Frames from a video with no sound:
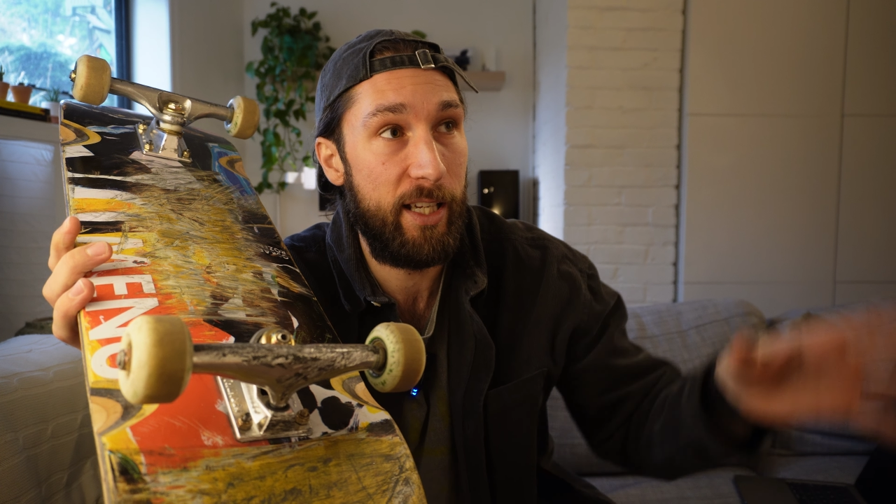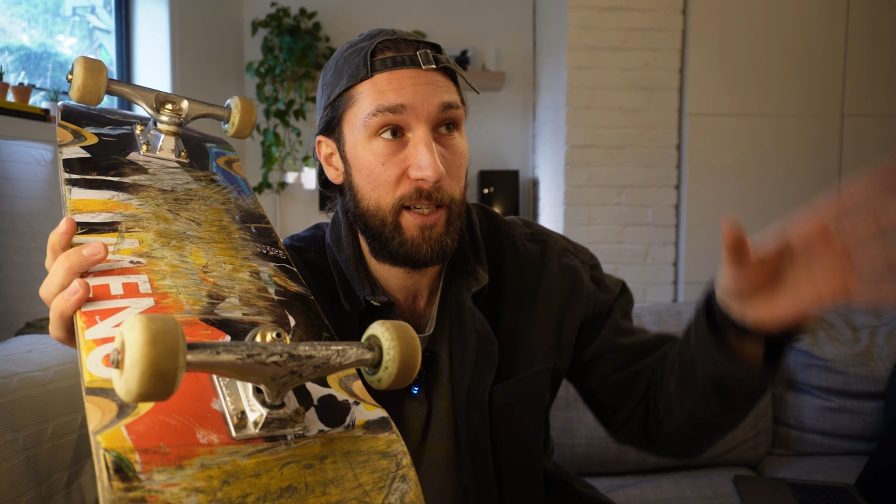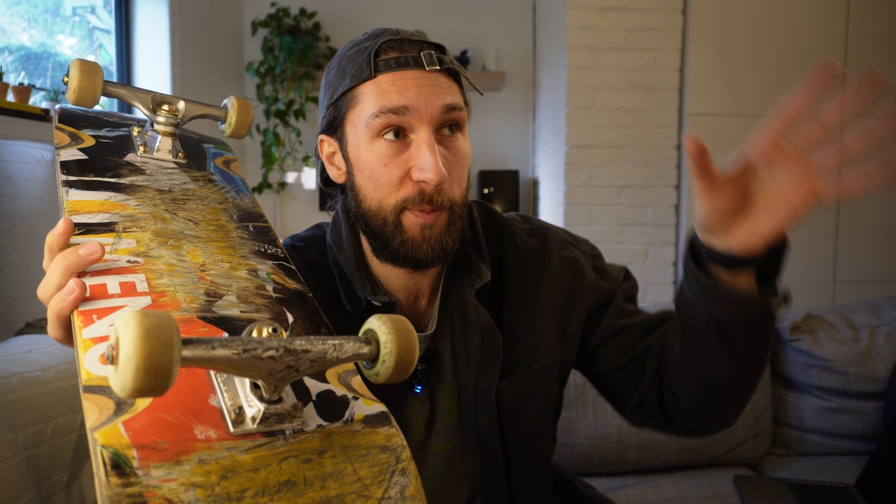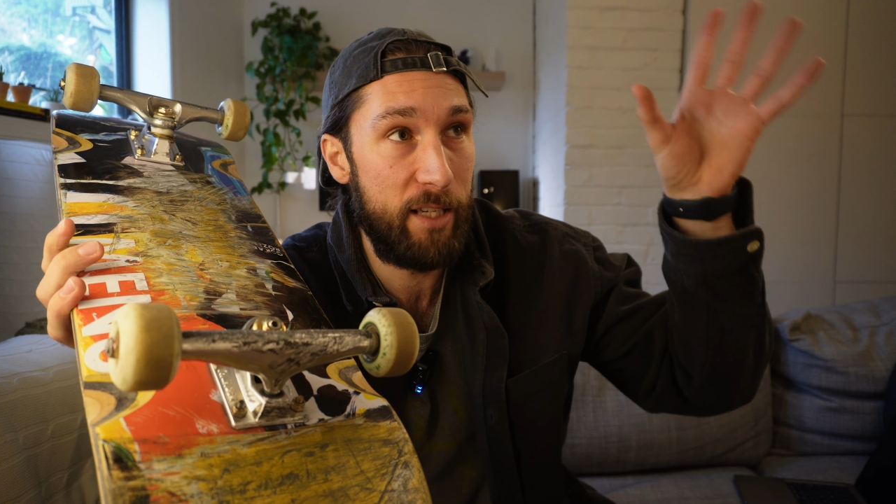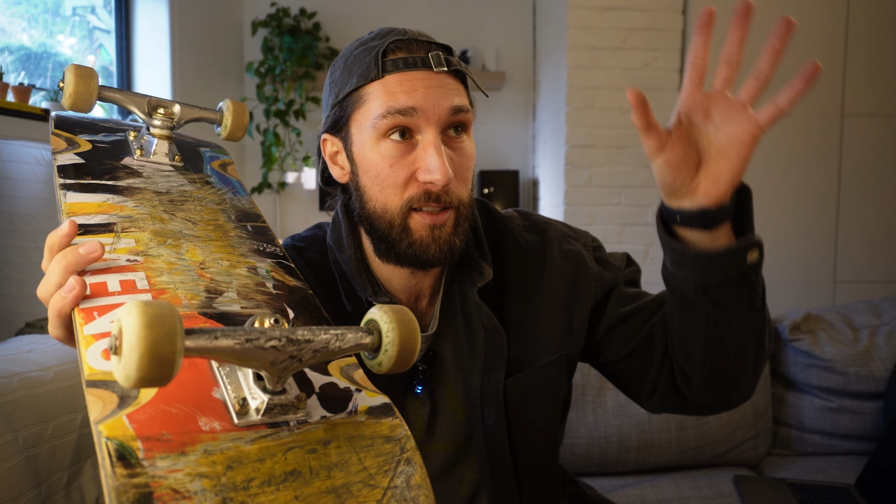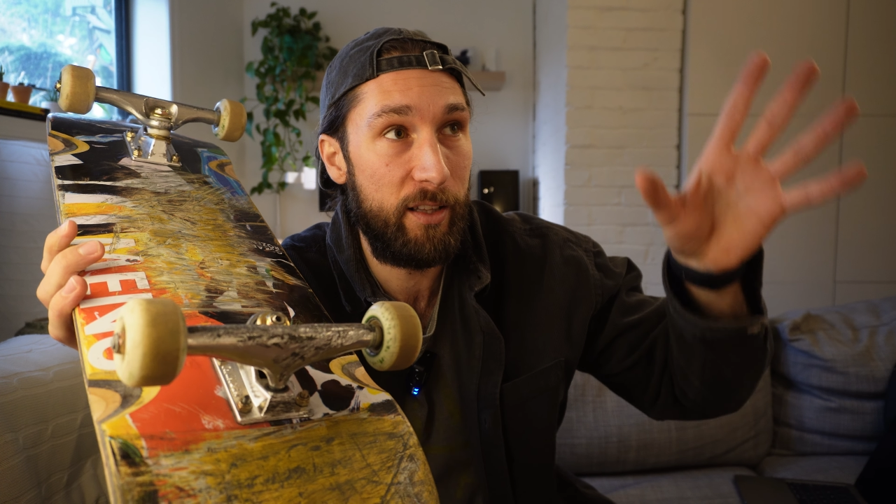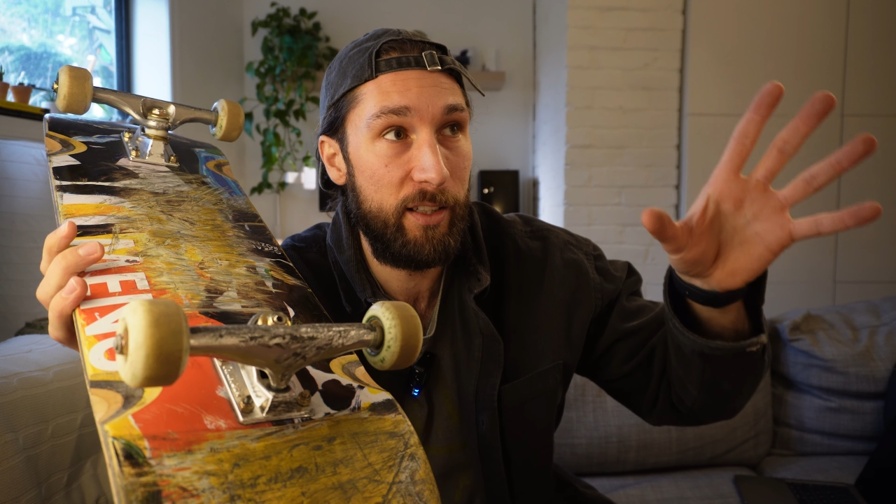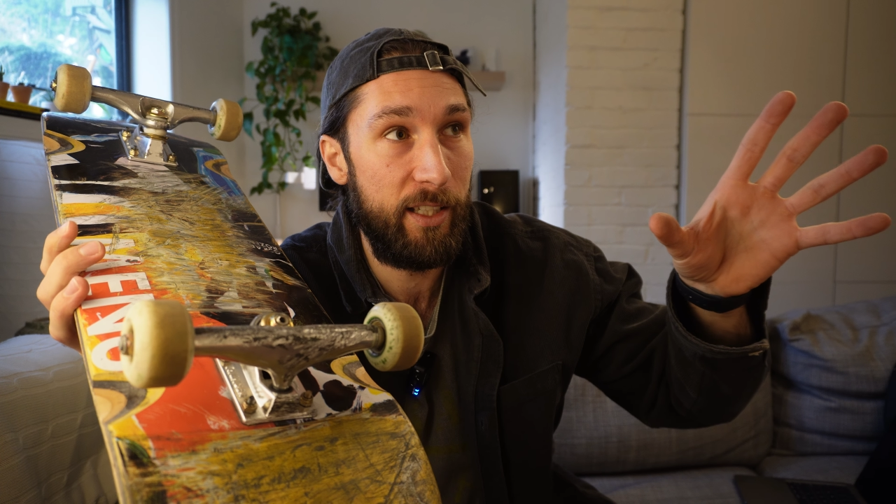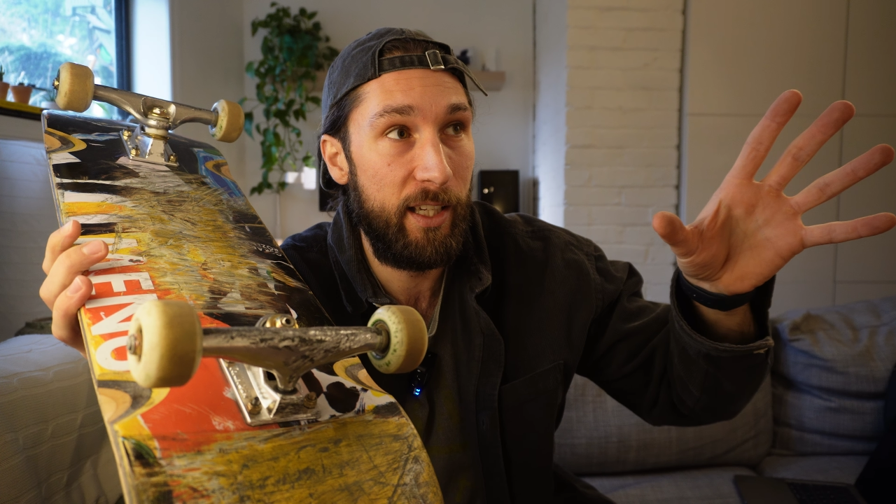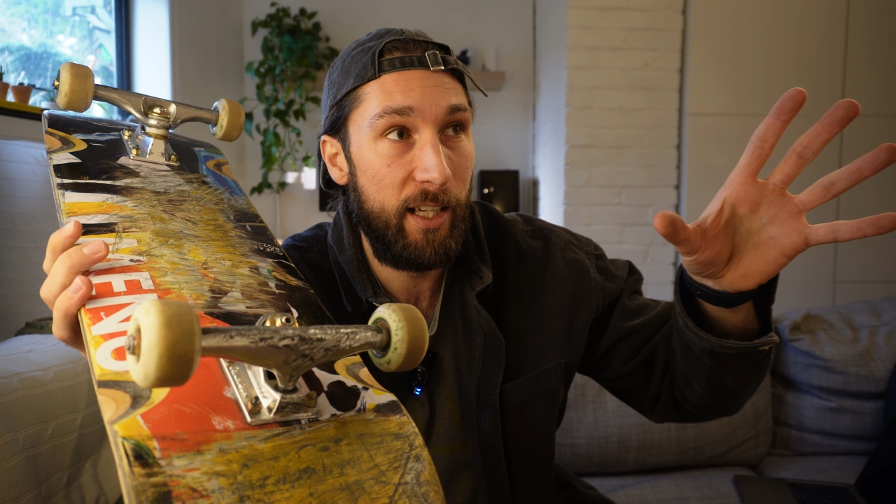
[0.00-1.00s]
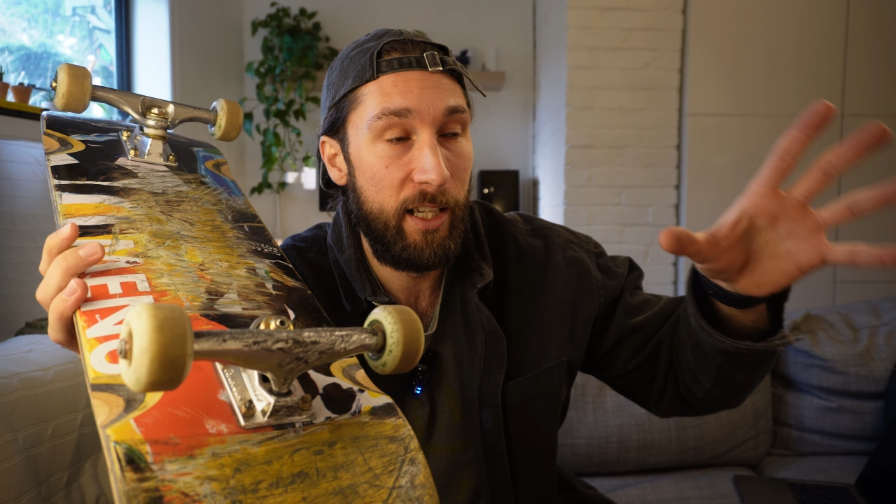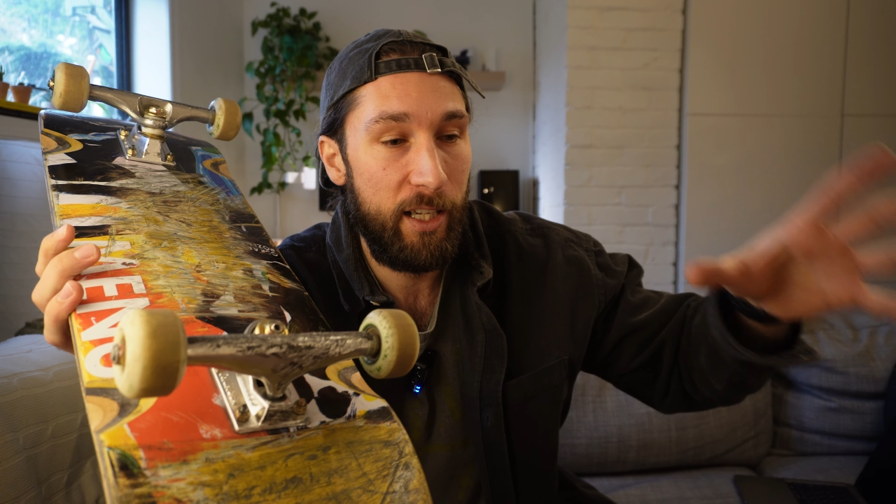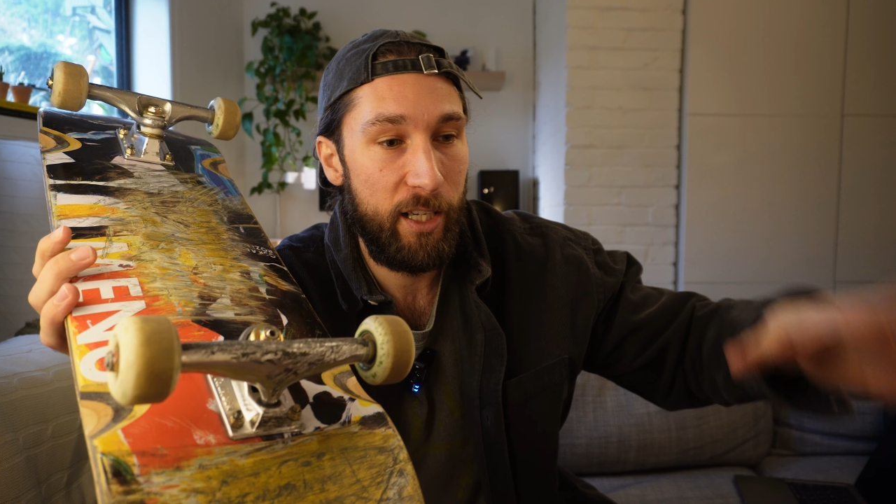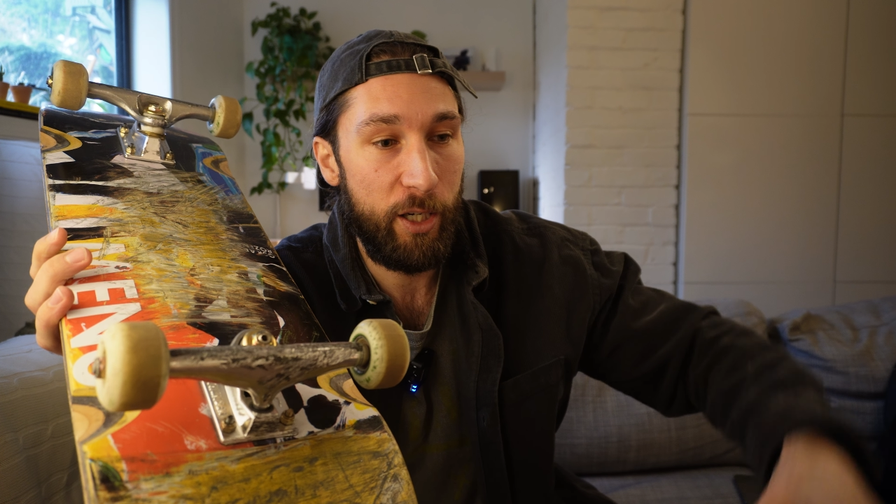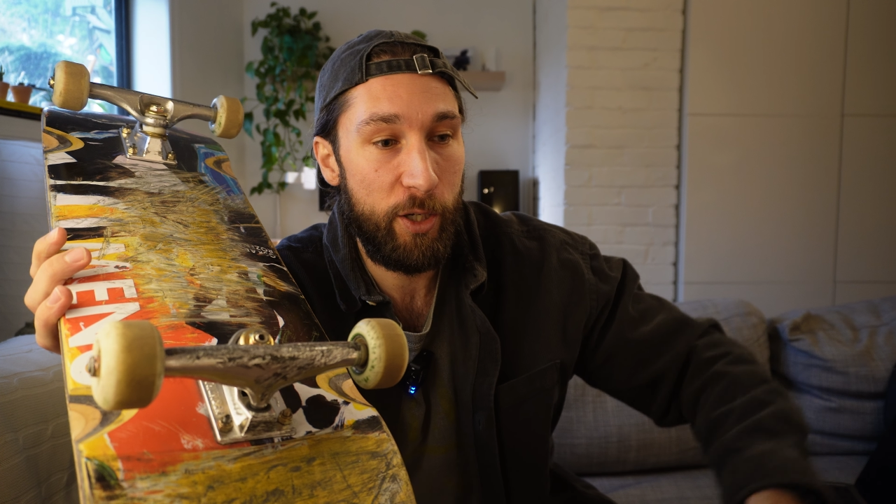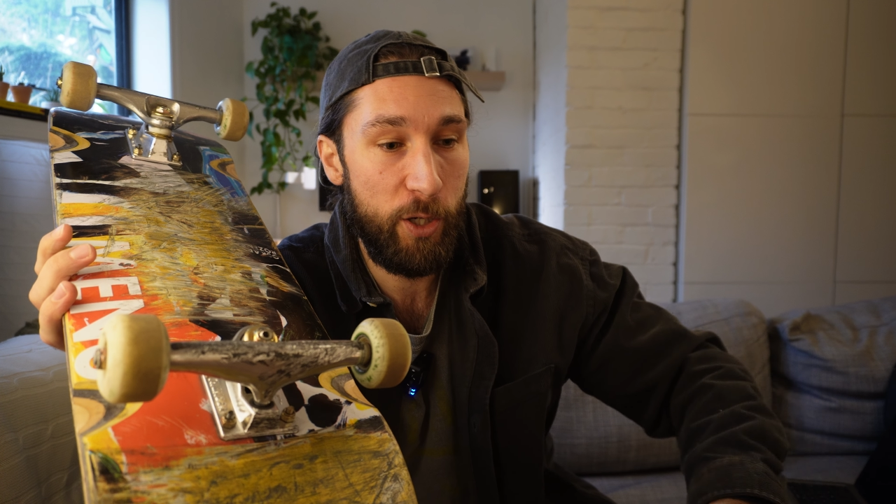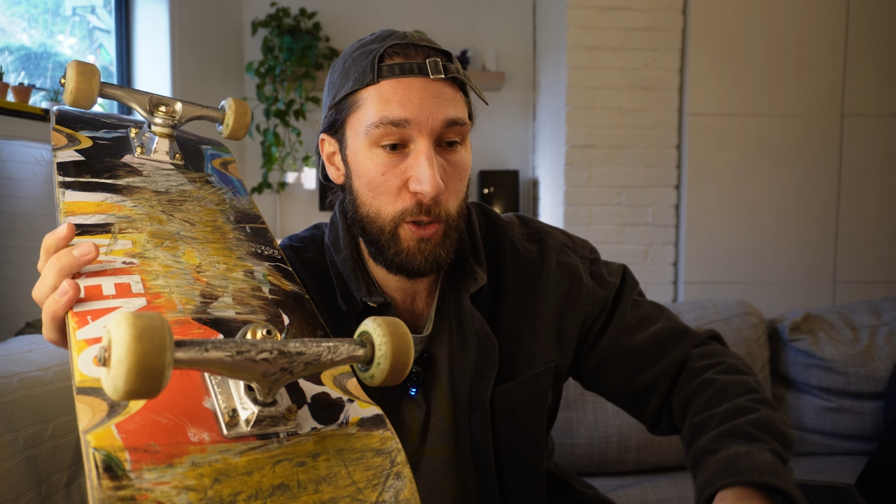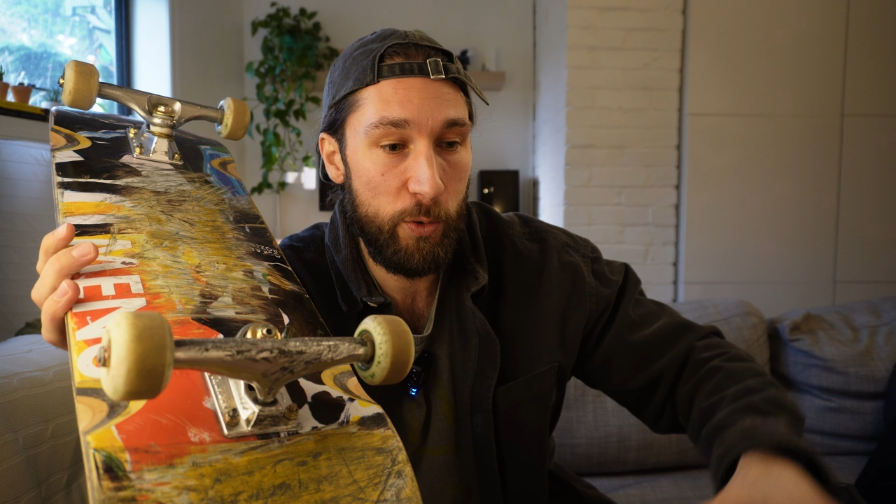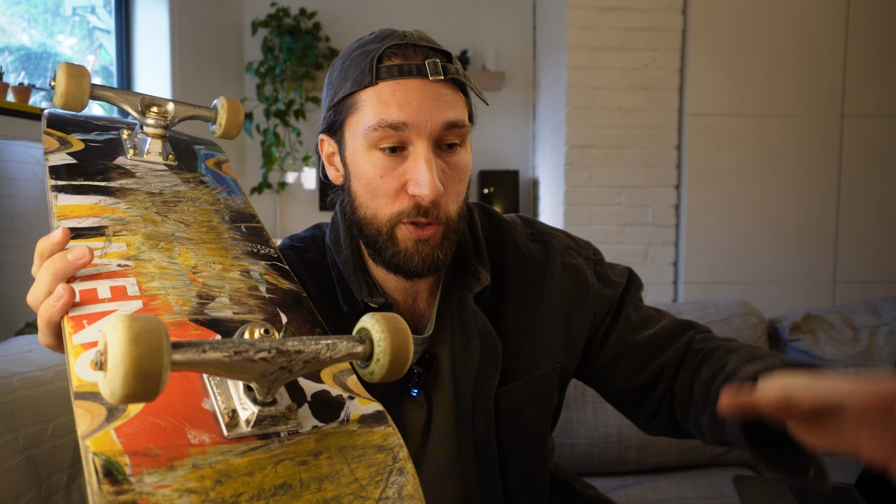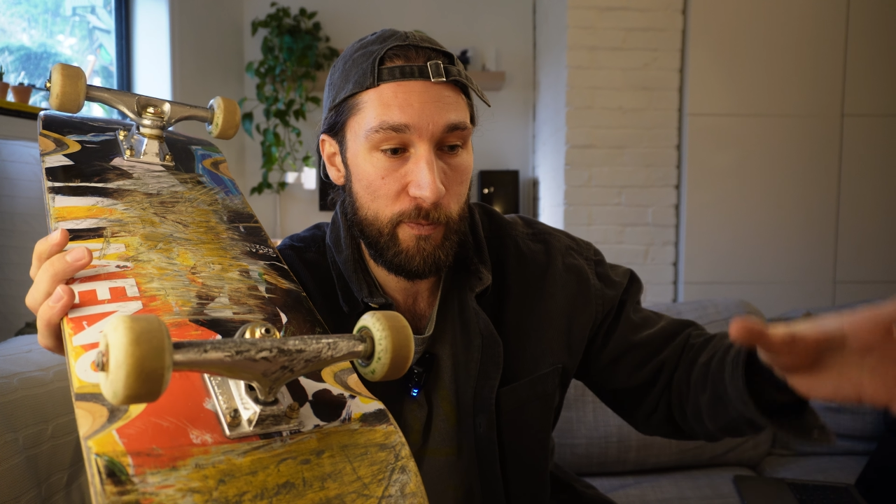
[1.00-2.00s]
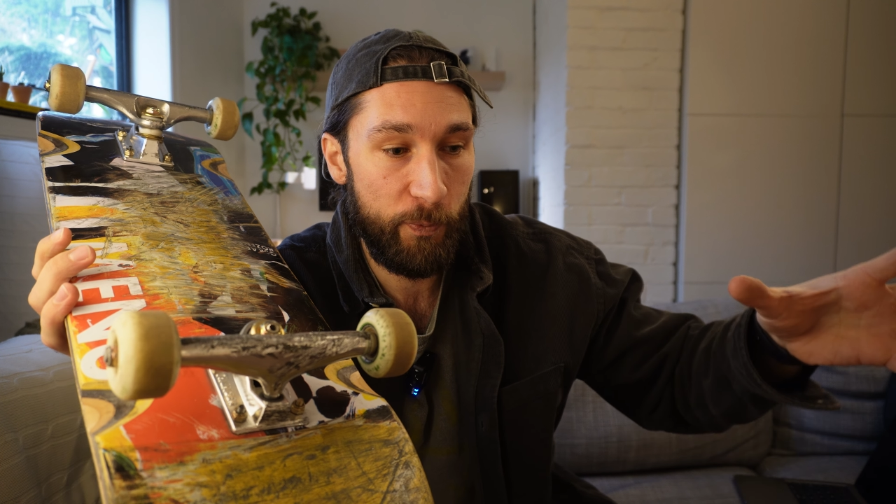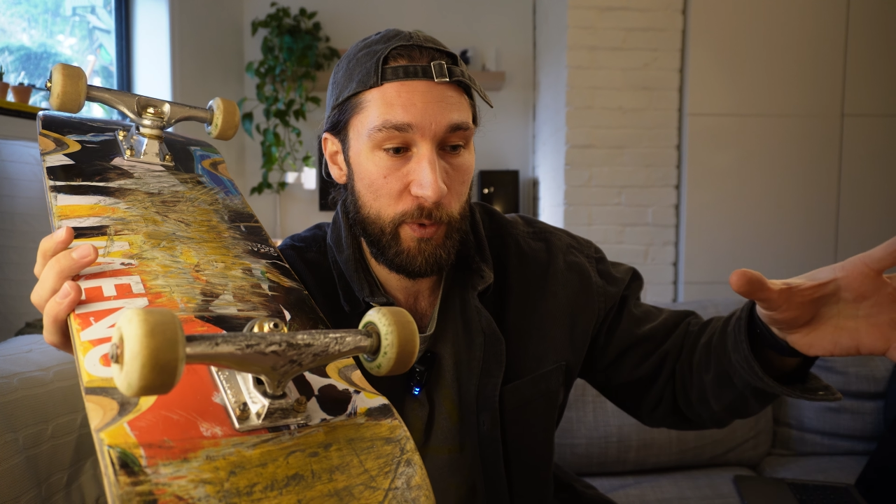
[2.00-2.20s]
like basically a huge